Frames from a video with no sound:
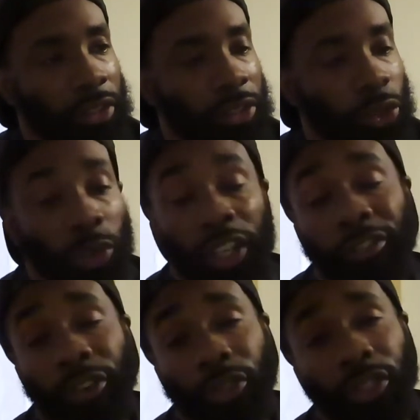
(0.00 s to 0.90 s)
do our
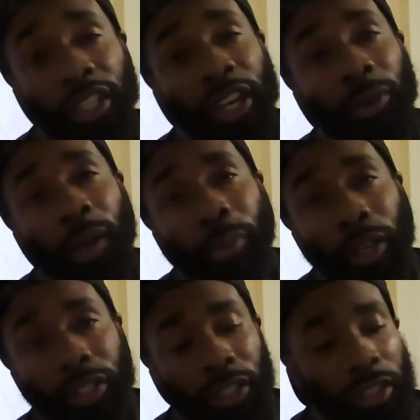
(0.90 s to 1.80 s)
first DIY
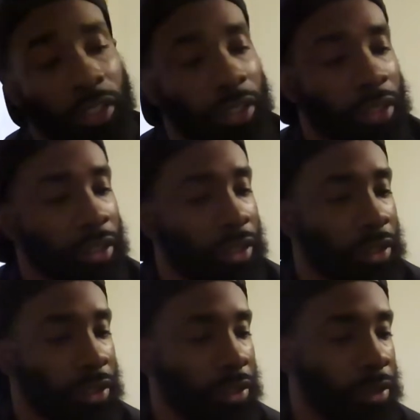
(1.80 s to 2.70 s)
project,
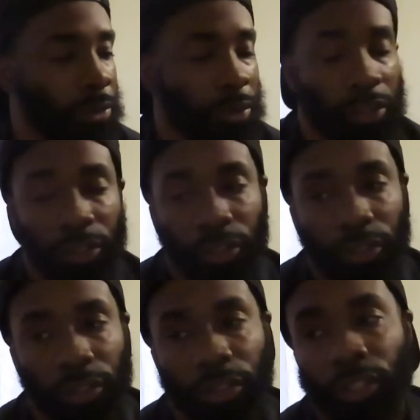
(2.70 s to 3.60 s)
which
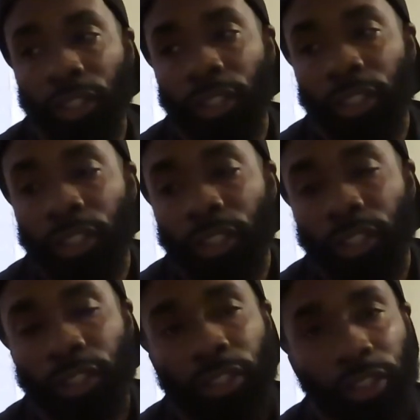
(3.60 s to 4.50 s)
is
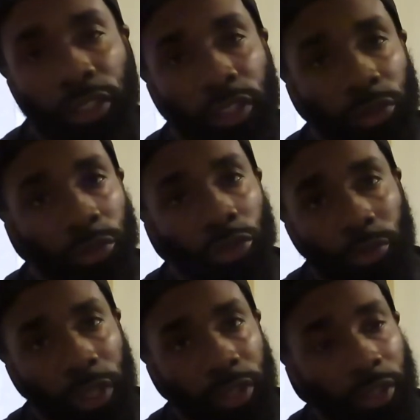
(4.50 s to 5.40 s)
this room
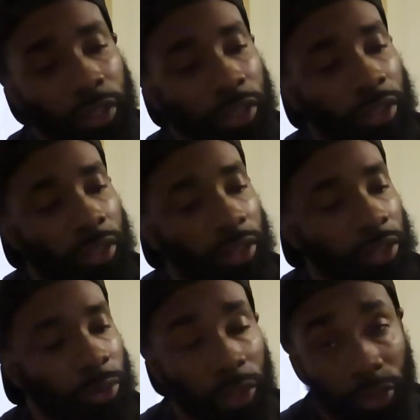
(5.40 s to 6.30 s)
right here.
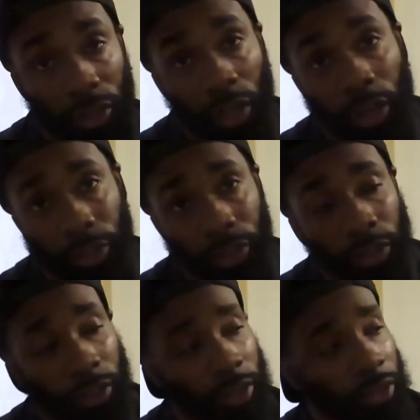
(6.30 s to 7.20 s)
We're gonna start
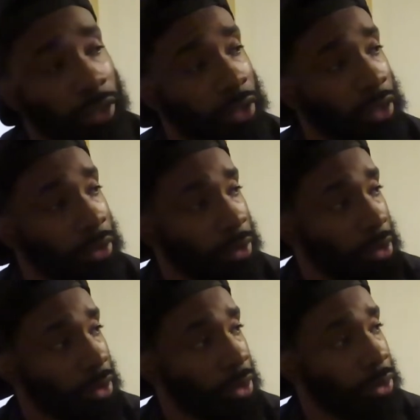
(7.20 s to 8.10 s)
here, and then we're
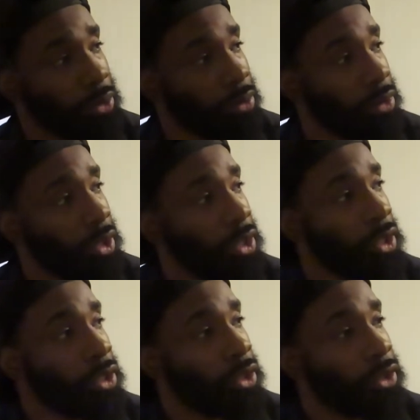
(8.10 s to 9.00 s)
gonna go through
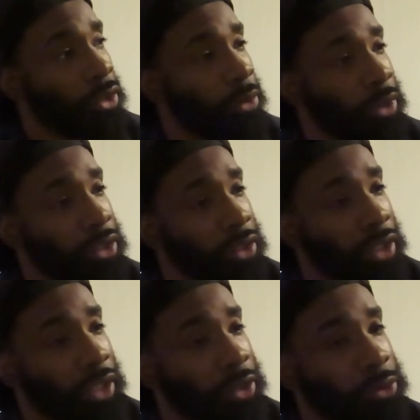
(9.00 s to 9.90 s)
the rest of the
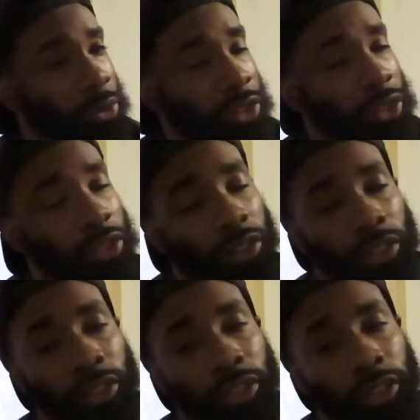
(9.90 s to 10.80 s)
house, which,
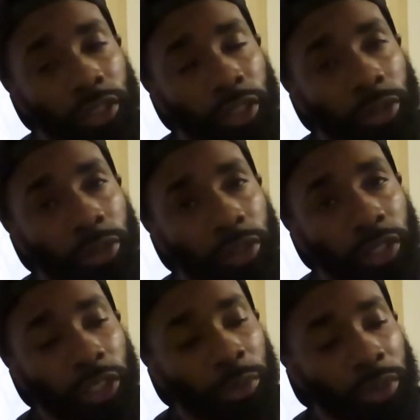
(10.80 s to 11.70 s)
you know,
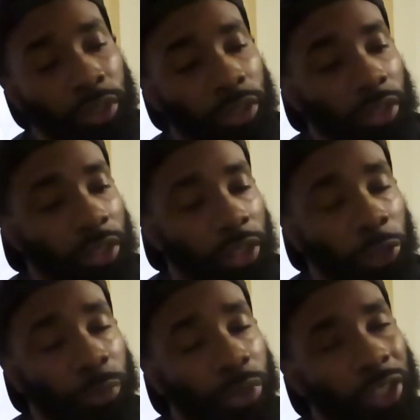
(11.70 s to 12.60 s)

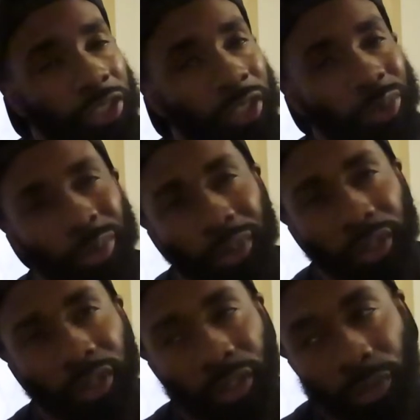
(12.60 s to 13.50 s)
those projects will be
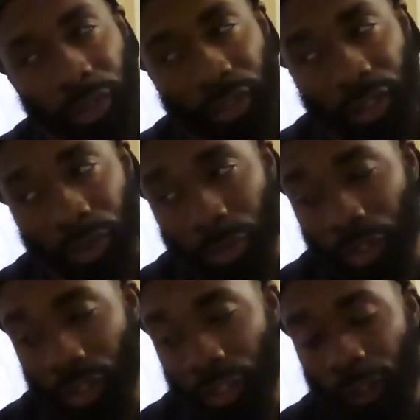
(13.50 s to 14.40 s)
series as
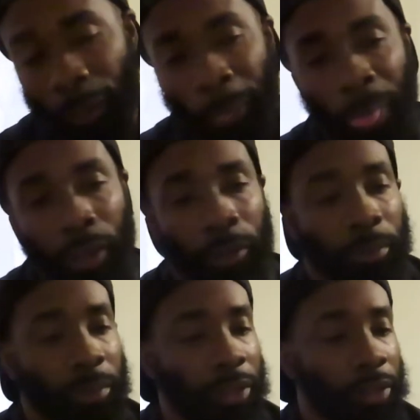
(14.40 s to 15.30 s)
well. But